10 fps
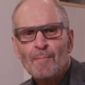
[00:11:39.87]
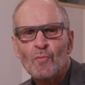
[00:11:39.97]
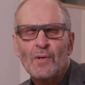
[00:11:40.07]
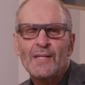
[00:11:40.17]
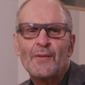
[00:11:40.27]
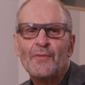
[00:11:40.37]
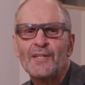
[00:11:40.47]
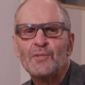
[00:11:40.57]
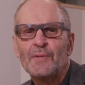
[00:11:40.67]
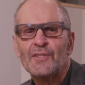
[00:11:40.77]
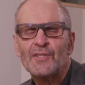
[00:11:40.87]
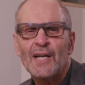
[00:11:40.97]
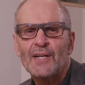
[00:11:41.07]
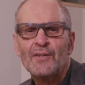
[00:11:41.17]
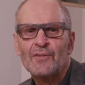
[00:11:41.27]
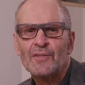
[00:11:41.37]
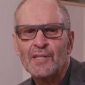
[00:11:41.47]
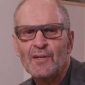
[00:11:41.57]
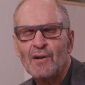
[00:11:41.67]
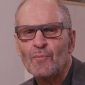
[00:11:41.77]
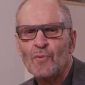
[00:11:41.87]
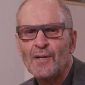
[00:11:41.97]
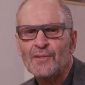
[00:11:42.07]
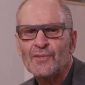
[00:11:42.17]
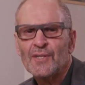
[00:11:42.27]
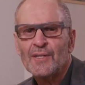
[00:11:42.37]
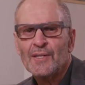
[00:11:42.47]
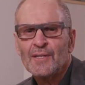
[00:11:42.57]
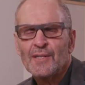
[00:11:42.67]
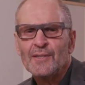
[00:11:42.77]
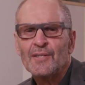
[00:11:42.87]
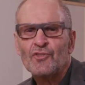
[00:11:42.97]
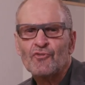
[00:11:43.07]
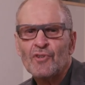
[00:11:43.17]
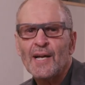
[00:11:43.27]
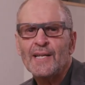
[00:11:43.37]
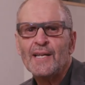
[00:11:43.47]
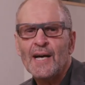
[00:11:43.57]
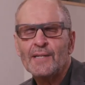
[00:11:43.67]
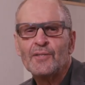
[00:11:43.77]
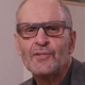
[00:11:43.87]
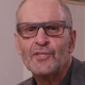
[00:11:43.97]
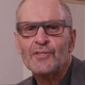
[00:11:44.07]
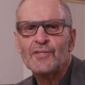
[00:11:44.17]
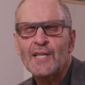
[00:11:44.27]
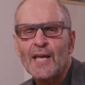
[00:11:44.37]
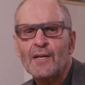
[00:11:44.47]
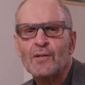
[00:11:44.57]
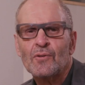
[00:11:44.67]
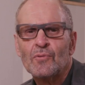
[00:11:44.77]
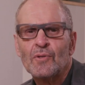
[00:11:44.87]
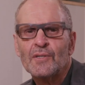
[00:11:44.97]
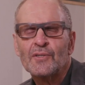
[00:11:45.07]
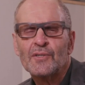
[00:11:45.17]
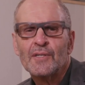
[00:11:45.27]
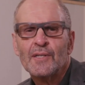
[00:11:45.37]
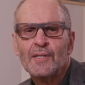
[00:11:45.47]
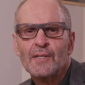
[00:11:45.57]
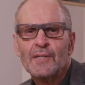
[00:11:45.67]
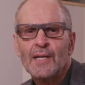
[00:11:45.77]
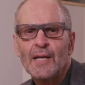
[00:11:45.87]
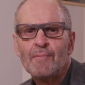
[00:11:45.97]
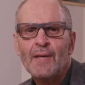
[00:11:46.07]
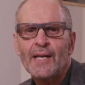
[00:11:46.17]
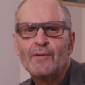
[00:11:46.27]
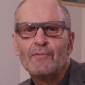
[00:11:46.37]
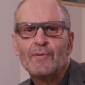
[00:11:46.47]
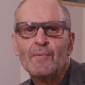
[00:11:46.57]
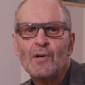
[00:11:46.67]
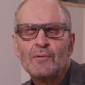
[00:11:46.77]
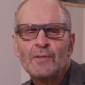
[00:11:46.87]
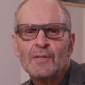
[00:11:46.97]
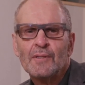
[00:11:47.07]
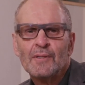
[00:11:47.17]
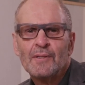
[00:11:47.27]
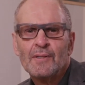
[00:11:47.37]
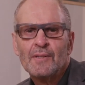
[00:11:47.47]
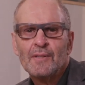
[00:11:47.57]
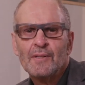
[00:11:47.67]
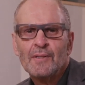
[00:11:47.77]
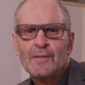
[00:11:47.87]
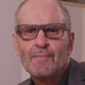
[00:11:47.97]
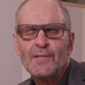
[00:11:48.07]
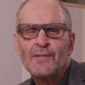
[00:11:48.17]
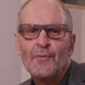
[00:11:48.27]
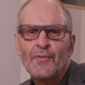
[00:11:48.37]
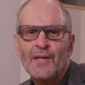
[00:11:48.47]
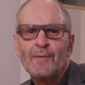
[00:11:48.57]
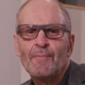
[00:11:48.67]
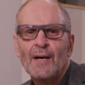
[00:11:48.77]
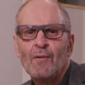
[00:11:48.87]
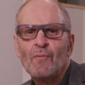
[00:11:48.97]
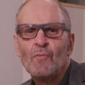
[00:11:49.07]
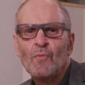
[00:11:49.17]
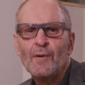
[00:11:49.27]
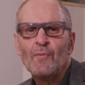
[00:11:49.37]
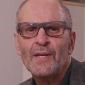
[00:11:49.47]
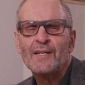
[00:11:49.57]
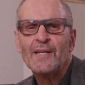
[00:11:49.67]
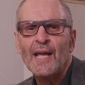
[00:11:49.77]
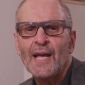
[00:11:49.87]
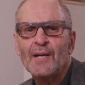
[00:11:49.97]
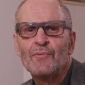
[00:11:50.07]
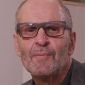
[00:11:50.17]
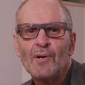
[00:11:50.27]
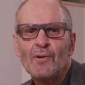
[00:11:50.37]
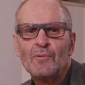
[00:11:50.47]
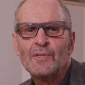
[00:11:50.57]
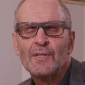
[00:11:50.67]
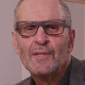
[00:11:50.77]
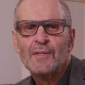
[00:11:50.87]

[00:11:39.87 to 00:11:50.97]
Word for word: But one of the things we decided early on was to try not to just take a course and make it remote, but to think about what we could add remote